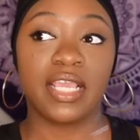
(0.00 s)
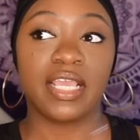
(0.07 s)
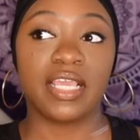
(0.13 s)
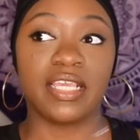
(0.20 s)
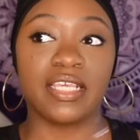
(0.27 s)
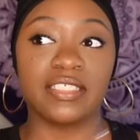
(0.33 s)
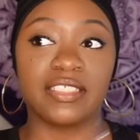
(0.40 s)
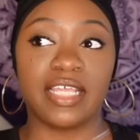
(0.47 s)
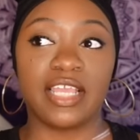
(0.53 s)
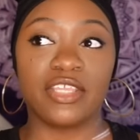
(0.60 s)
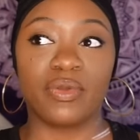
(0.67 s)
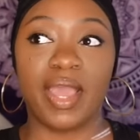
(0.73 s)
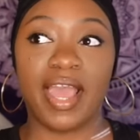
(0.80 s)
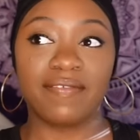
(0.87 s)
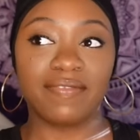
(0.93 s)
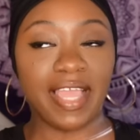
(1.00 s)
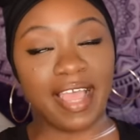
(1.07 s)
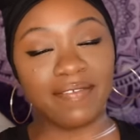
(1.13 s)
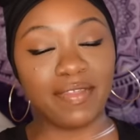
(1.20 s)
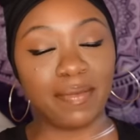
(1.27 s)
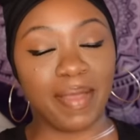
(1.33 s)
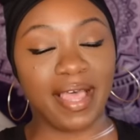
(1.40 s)
is that you have to
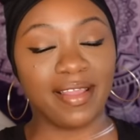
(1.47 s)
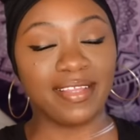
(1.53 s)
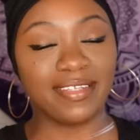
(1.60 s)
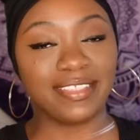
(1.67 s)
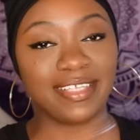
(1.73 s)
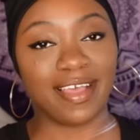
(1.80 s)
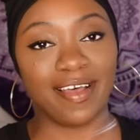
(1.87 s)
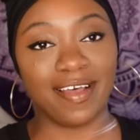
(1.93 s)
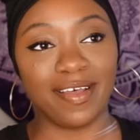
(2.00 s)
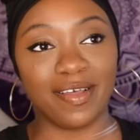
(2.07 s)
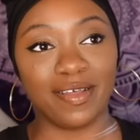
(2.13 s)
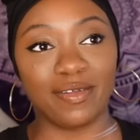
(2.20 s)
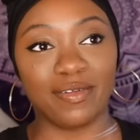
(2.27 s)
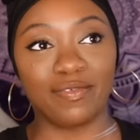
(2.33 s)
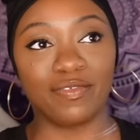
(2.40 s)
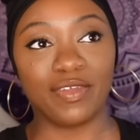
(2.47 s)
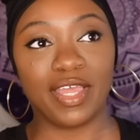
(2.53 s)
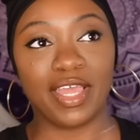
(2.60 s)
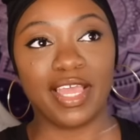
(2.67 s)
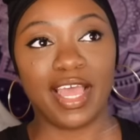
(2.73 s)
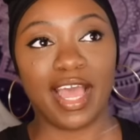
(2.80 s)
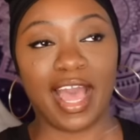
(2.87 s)
have the balance of,
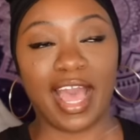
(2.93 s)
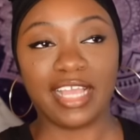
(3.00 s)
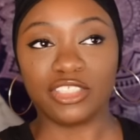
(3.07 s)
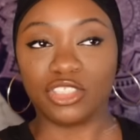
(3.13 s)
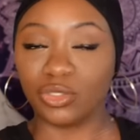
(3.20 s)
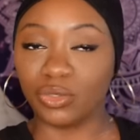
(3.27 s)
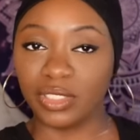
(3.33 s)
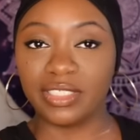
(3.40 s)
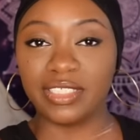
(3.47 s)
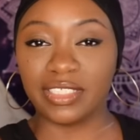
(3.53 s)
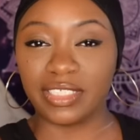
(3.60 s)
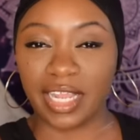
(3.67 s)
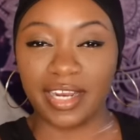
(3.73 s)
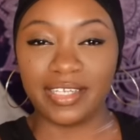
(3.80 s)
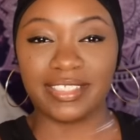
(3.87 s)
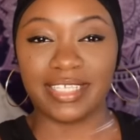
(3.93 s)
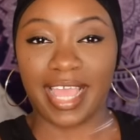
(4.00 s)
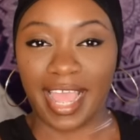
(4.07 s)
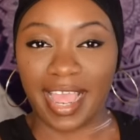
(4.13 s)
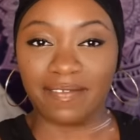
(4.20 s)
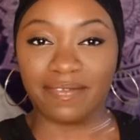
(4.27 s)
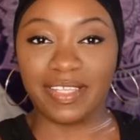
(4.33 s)
I truly desire to
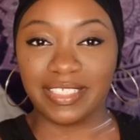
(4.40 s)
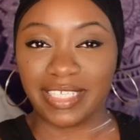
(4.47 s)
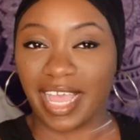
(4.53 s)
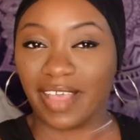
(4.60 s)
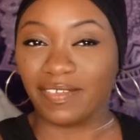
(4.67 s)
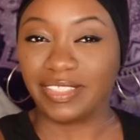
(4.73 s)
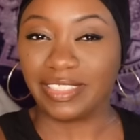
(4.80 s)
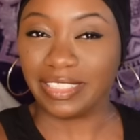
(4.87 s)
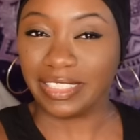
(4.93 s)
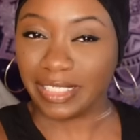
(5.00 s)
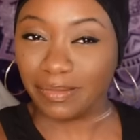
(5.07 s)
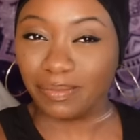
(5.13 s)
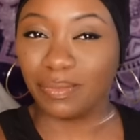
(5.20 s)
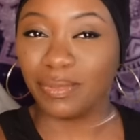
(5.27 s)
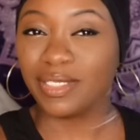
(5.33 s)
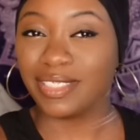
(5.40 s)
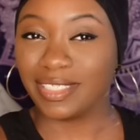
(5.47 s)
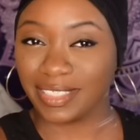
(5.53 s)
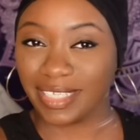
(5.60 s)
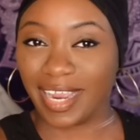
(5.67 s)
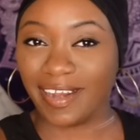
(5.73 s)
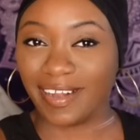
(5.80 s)
have this, I have a deep
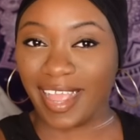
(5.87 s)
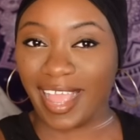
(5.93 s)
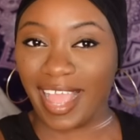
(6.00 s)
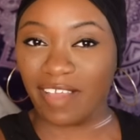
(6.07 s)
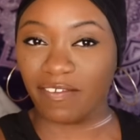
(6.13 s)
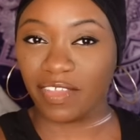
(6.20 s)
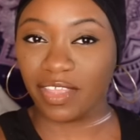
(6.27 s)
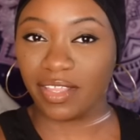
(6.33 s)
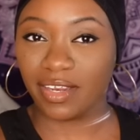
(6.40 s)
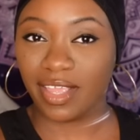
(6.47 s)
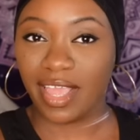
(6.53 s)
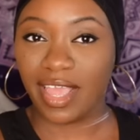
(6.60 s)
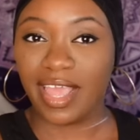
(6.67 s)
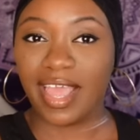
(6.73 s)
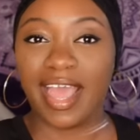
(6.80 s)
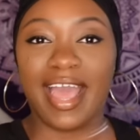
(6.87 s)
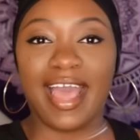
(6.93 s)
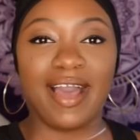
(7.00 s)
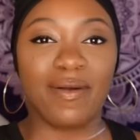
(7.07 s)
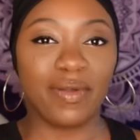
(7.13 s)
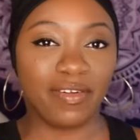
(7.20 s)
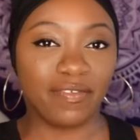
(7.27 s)
desire to have it.
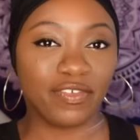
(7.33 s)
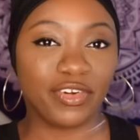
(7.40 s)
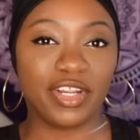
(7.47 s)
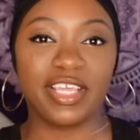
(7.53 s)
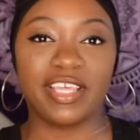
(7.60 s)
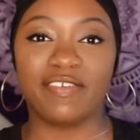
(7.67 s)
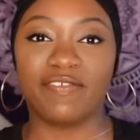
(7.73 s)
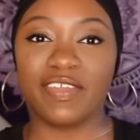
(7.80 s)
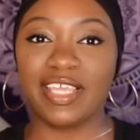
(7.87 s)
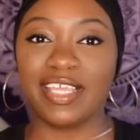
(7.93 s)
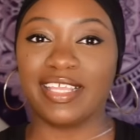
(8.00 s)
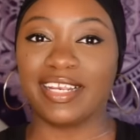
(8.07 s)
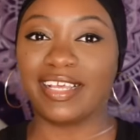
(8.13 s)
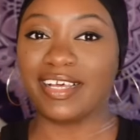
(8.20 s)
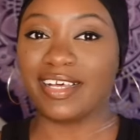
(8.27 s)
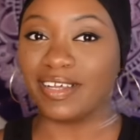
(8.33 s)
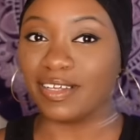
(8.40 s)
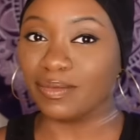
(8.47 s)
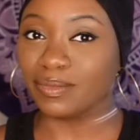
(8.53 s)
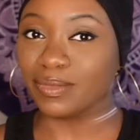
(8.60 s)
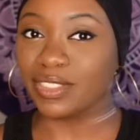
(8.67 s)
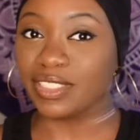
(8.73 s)
However, if it
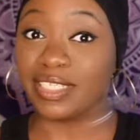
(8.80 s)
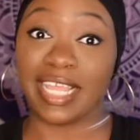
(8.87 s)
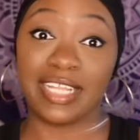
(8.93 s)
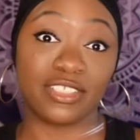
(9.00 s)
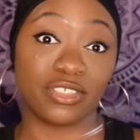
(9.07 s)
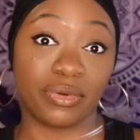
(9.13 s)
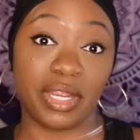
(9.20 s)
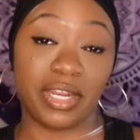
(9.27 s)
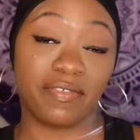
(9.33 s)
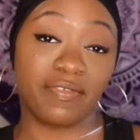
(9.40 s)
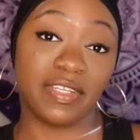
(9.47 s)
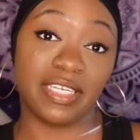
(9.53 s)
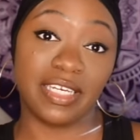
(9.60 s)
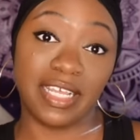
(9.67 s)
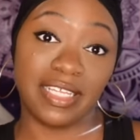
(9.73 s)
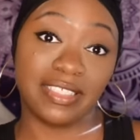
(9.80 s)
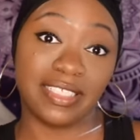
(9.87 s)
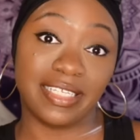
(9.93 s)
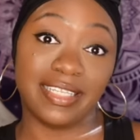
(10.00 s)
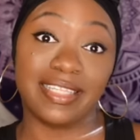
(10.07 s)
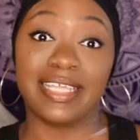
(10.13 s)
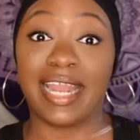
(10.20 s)
comes, that's great. If it
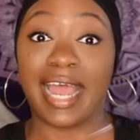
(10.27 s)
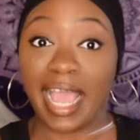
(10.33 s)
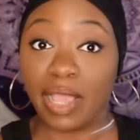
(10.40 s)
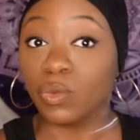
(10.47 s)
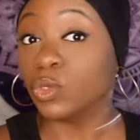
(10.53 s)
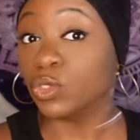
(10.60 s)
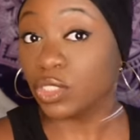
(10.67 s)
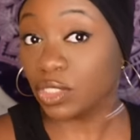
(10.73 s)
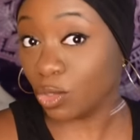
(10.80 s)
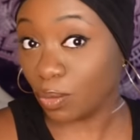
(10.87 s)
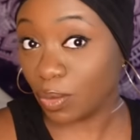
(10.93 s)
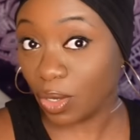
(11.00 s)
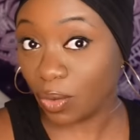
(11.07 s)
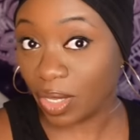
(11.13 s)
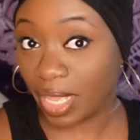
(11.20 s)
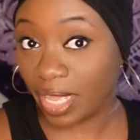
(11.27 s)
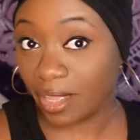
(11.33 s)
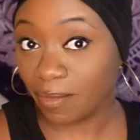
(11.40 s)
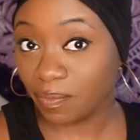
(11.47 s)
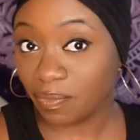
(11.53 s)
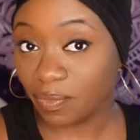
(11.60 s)
doesn't, then I will still be okay.